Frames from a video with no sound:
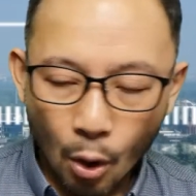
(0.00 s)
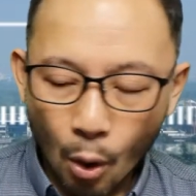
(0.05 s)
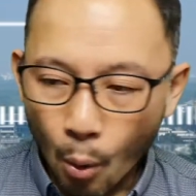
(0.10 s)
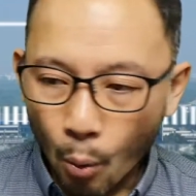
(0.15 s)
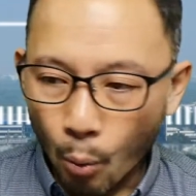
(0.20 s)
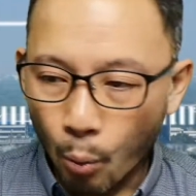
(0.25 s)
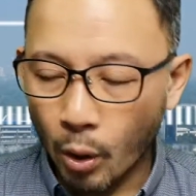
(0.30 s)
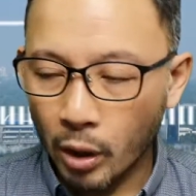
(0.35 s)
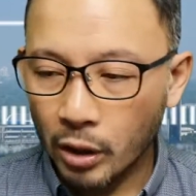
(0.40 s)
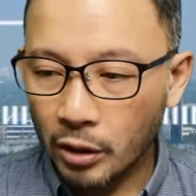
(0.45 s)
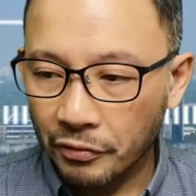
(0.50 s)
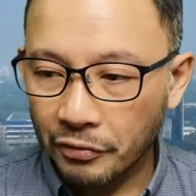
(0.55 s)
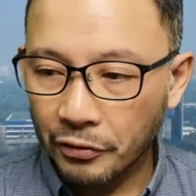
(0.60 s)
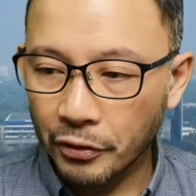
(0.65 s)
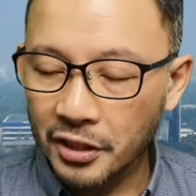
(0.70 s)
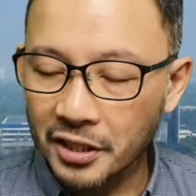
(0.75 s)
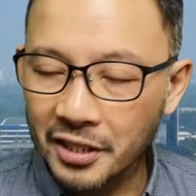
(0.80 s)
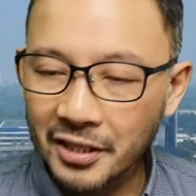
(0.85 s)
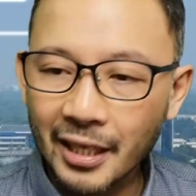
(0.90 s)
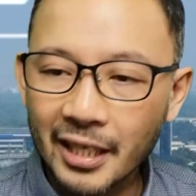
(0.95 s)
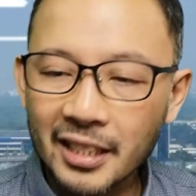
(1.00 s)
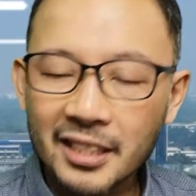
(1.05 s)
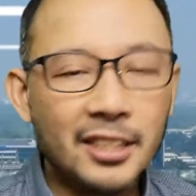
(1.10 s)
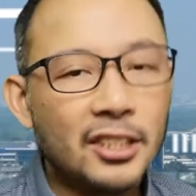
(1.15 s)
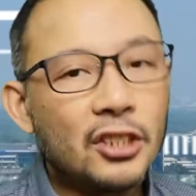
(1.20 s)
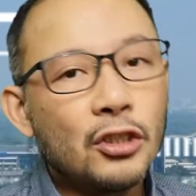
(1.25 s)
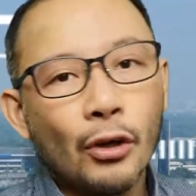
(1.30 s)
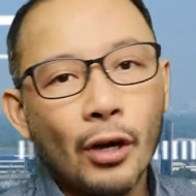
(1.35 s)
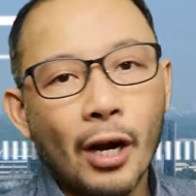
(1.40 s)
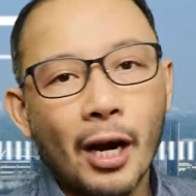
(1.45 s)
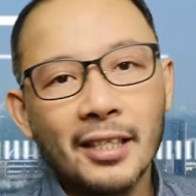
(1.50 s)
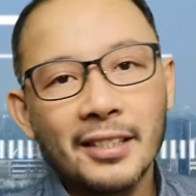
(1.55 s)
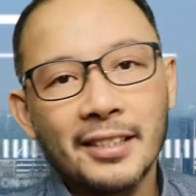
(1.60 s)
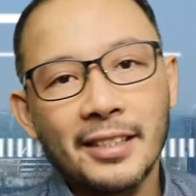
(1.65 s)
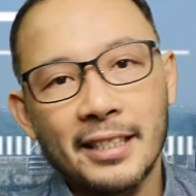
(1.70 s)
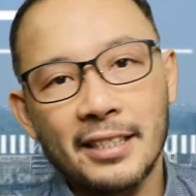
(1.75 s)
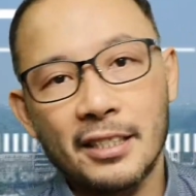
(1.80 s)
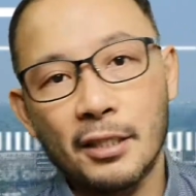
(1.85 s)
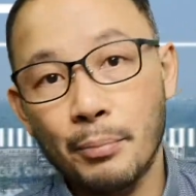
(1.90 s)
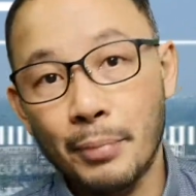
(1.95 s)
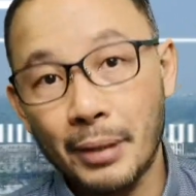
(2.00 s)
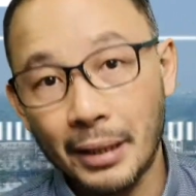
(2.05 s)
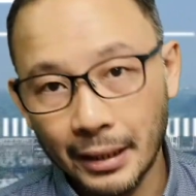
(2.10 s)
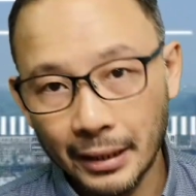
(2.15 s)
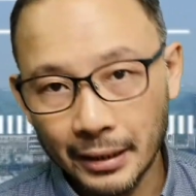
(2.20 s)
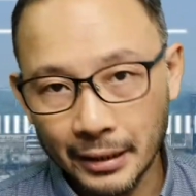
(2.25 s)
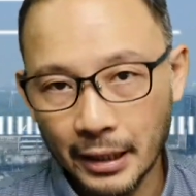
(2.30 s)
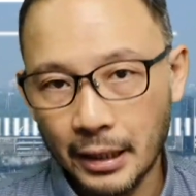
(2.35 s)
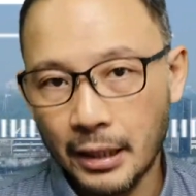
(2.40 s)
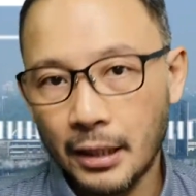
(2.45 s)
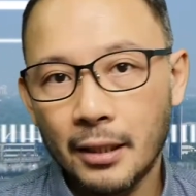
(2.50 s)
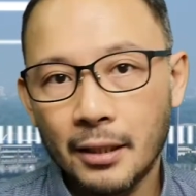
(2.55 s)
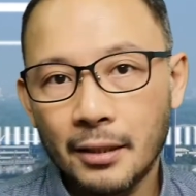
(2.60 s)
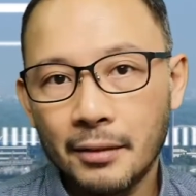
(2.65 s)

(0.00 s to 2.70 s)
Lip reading: One of your strengths is your accessibility.